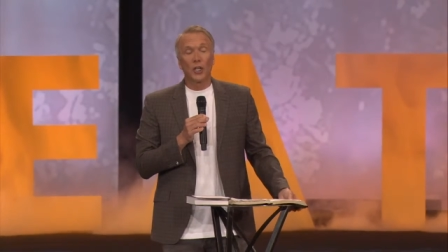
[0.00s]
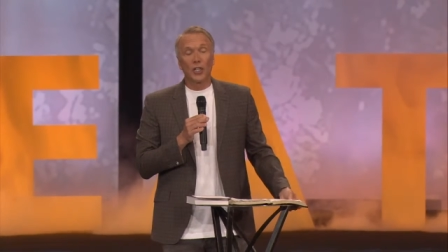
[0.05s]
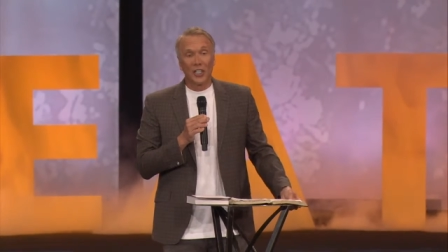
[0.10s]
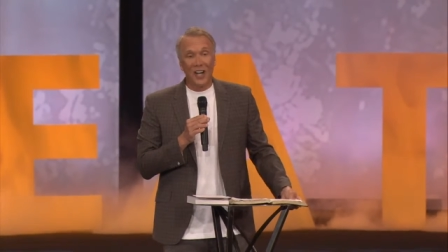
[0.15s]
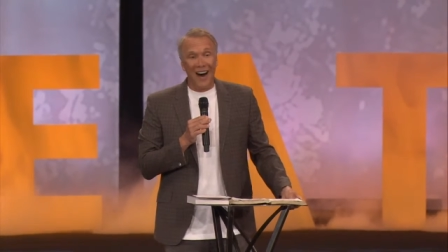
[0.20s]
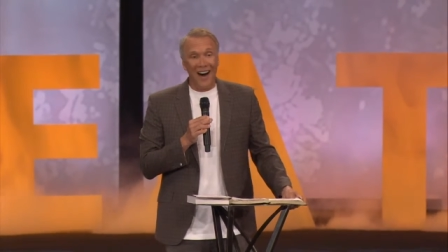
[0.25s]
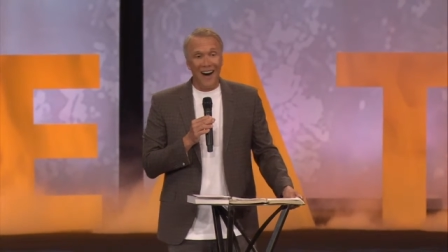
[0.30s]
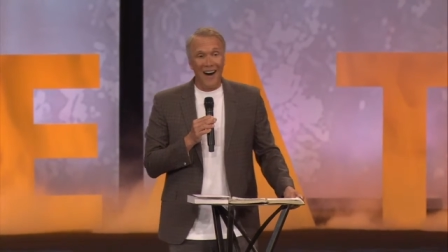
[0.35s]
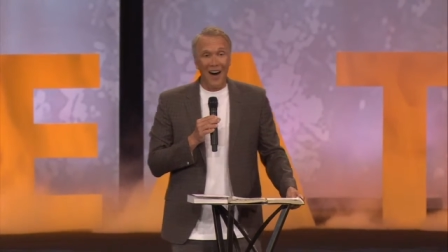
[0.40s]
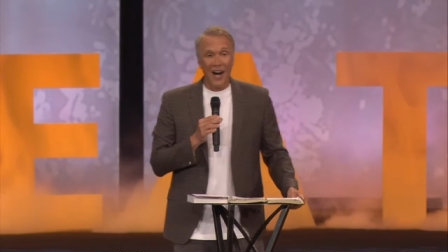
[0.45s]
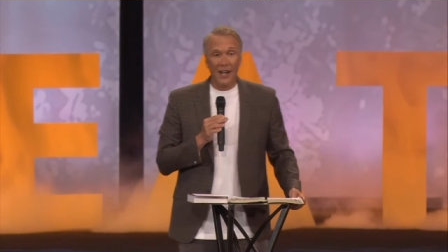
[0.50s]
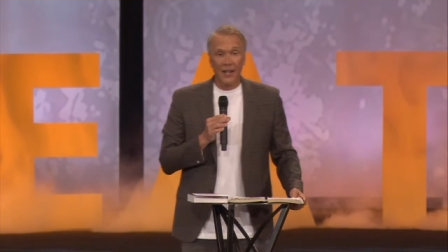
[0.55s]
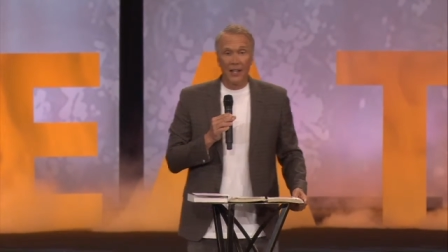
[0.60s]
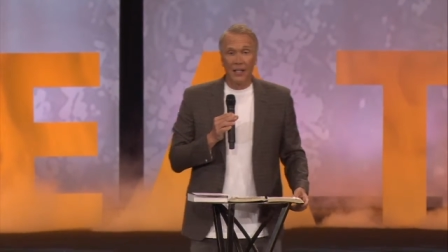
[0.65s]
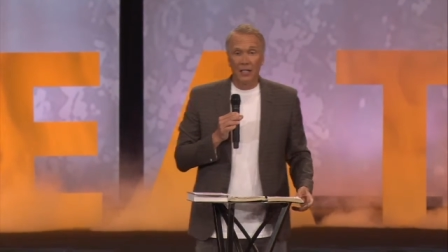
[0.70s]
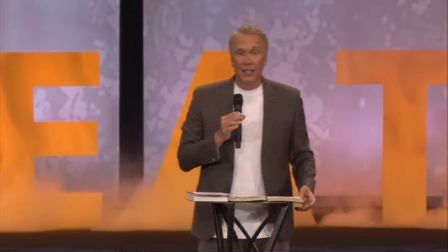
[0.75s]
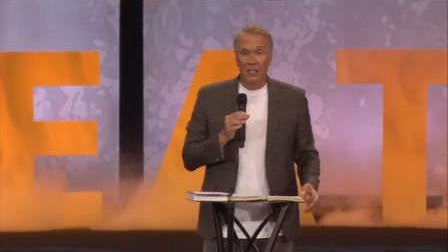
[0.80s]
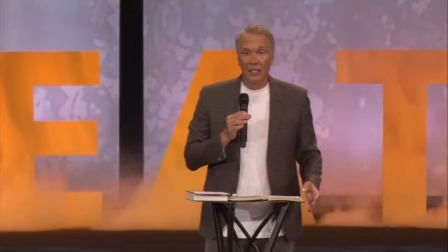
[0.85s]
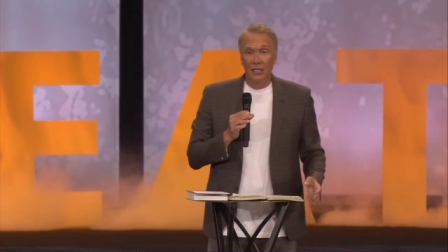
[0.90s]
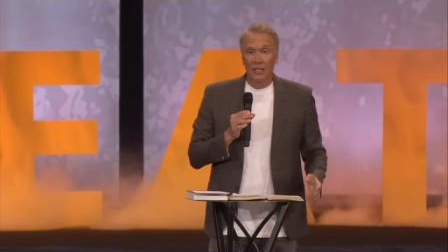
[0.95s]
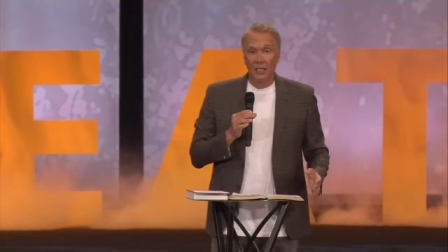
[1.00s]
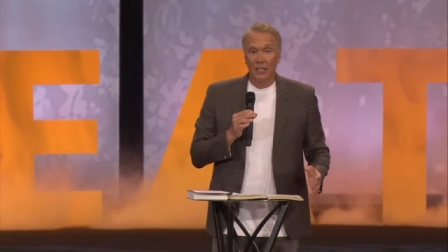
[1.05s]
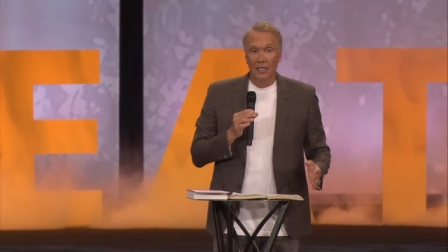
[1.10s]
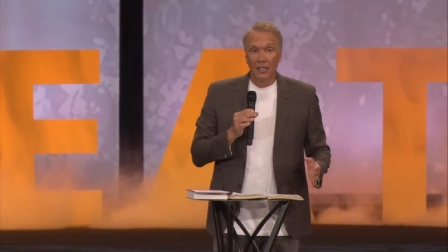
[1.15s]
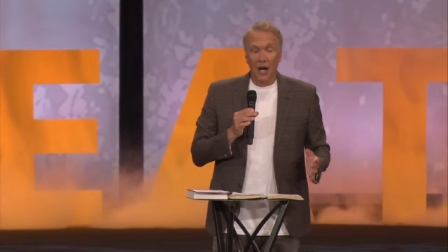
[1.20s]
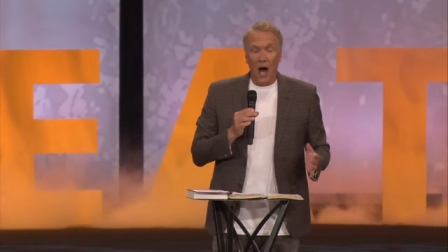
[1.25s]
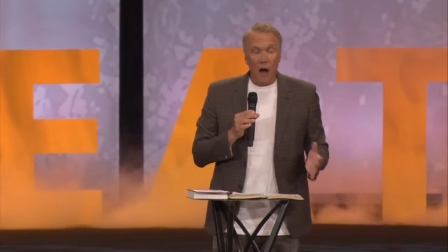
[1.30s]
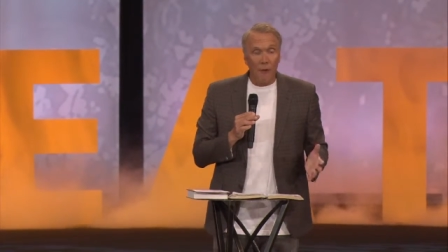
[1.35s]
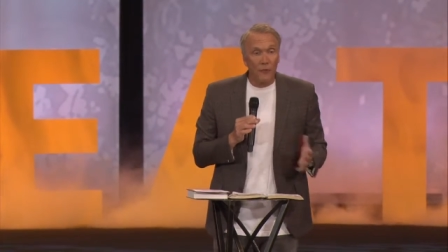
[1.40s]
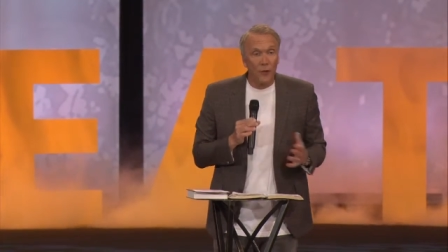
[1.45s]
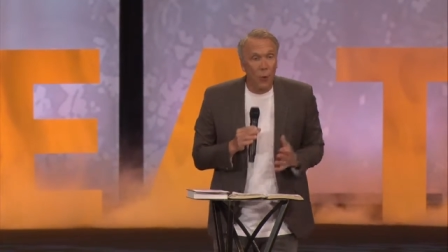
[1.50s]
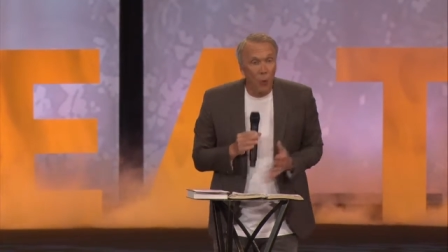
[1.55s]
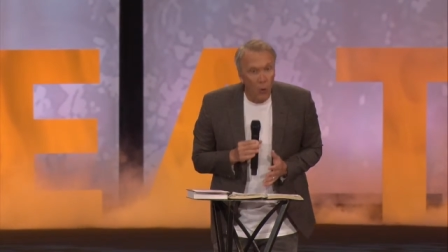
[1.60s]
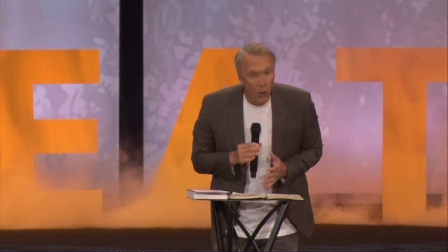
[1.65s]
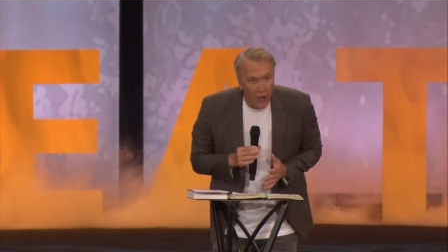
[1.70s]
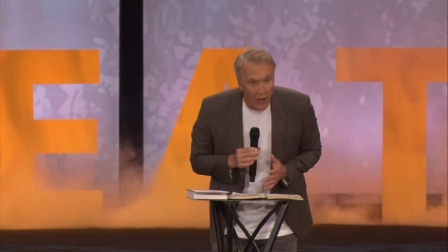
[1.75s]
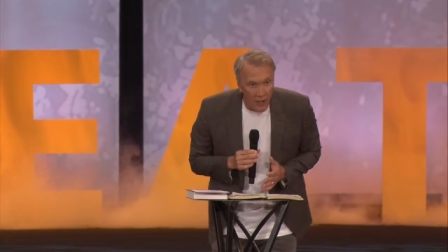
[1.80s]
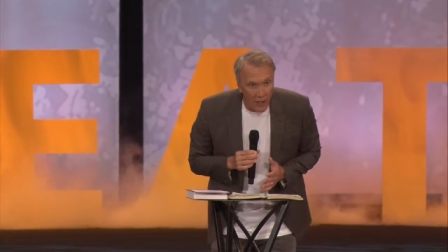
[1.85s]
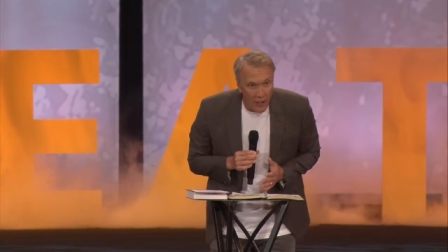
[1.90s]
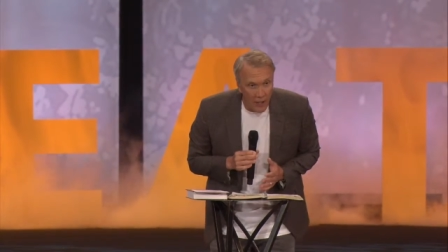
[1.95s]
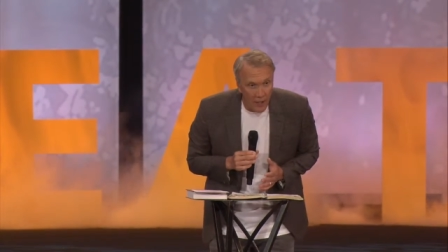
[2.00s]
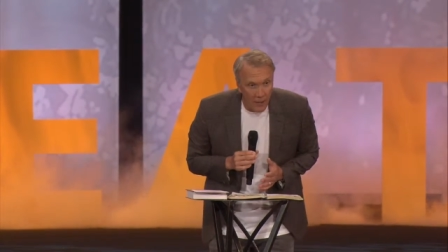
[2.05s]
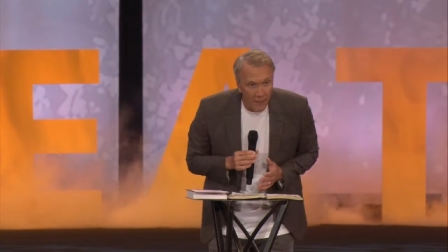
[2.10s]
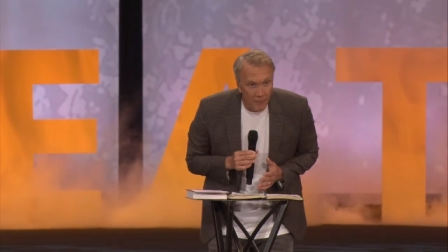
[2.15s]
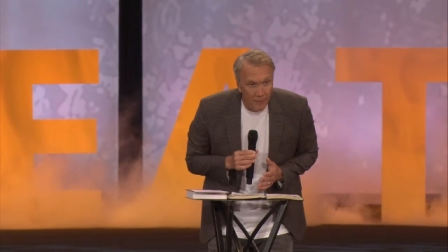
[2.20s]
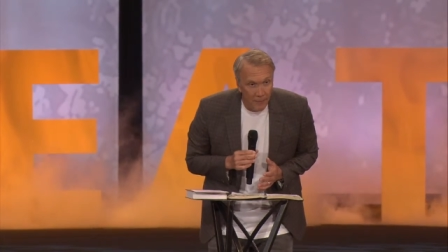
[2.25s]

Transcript: the God of the Word.